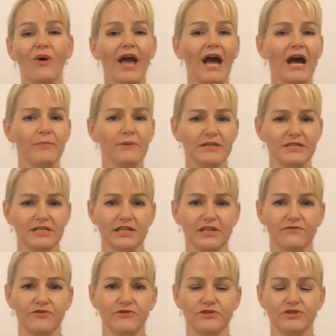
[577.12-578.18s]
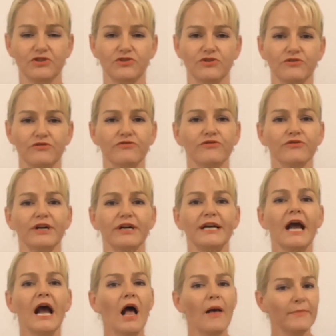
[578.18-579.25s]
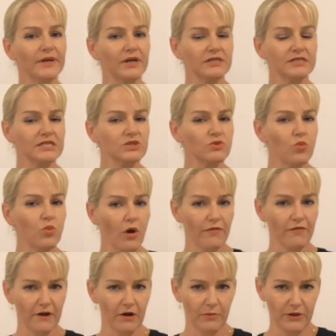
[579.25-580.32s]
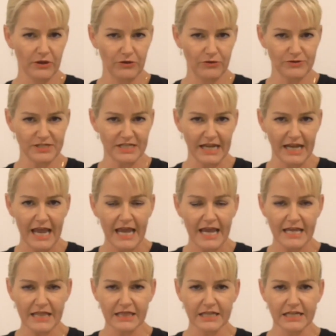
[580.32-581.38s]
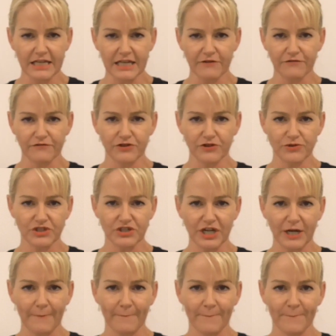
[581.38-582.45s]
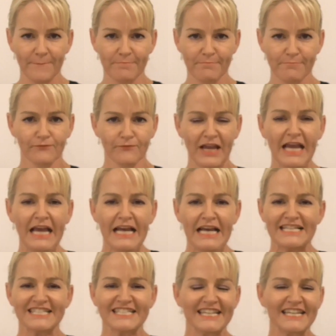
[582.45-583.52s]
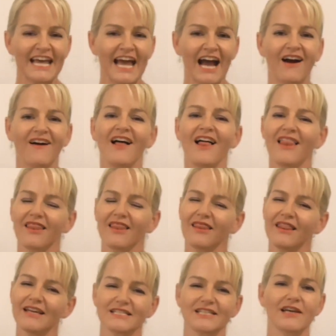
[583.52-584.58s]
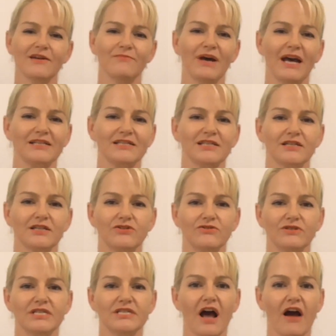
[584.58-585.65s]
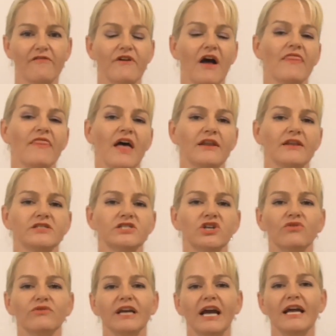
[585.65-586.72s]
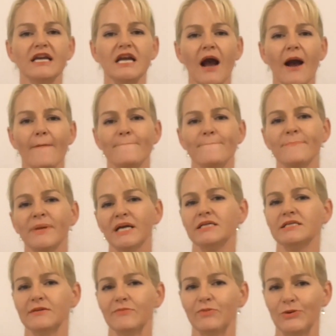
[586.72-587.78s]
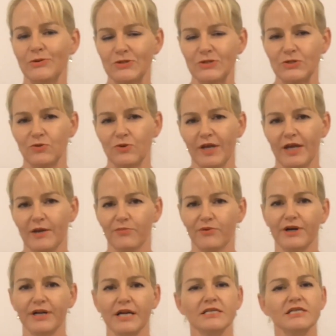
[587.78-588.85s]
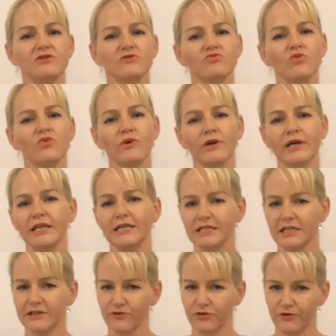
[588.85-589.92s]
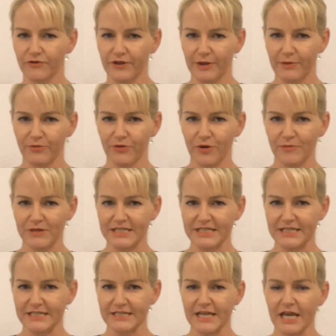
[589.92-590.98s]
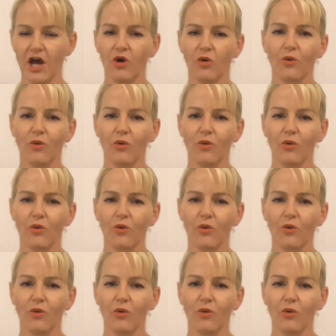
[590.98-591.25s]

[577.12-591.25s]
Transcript: We're happy to give it to you free because it's what they'll be using in the near future. So now, let's get back to the good stuff, and that is creating amazing personal care products that really deliver on their promises